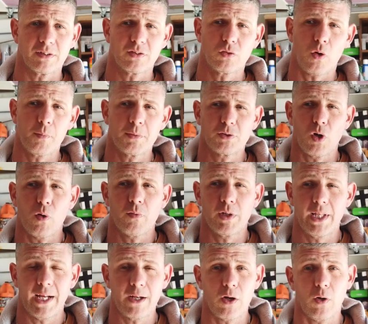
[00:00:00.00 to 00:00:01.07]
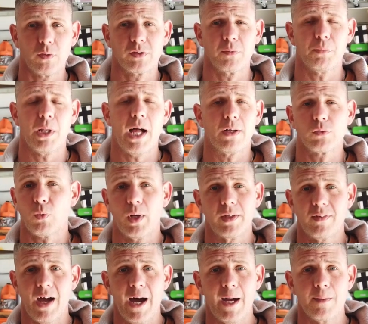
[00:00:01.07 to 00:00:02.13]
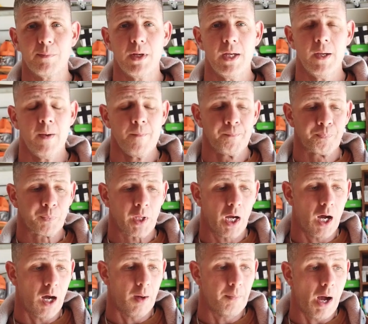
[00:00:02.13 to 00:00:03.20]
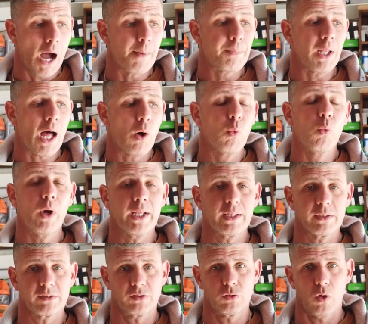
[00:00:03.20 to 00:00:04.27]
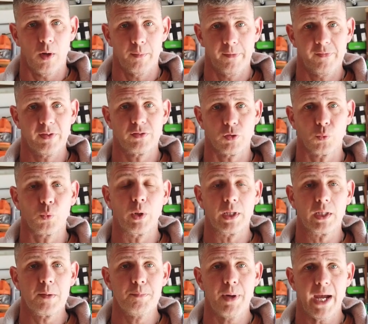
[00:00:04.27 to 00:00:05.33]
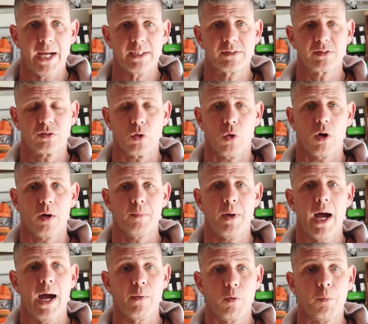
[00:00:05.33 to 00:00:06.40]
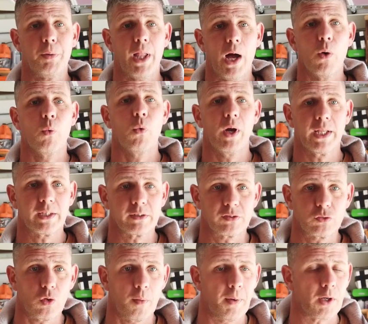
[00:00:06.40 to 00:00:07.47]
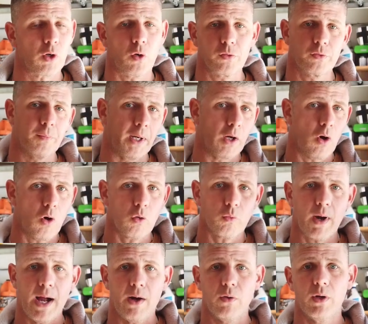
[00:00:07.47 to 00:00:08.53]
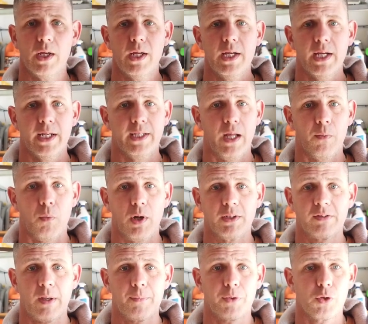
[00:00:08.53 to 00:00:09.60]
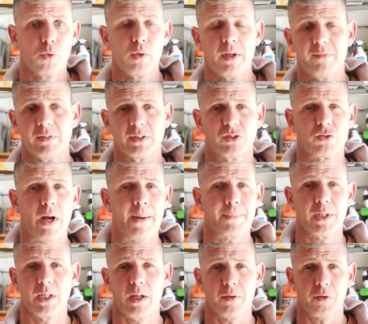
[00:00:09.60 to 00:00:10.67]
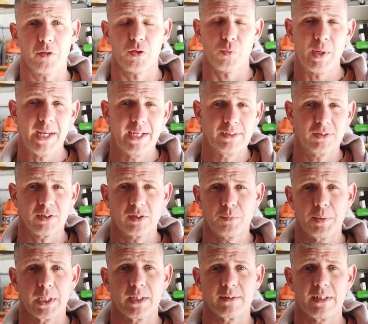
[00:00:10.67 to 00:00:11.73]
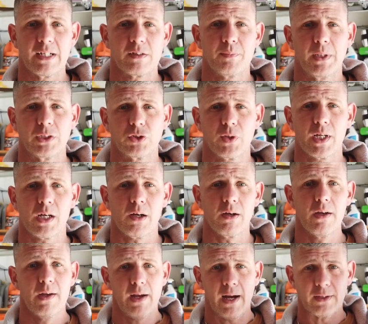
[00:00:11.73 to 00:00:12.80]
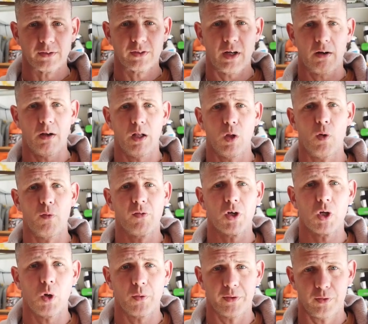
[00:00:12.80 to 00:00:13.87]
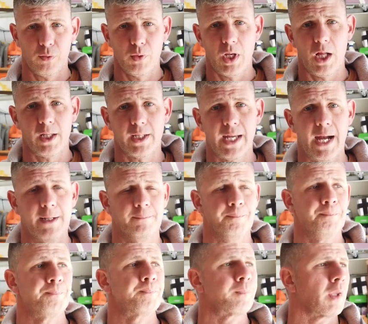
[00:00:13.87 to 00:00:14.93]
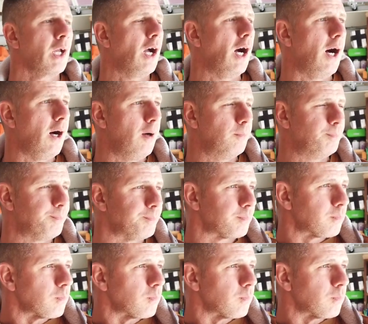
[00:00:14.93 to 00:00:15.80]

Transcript: till the storm is over and then goes and plows one time, um, I plow with the storm. If it's a really bad storm, I will plow with the storm. I'll go through my whole route, and then once I'm through it, if it's dropped another three inches because that's my trigger, I'll start all over and go through it all again. Um,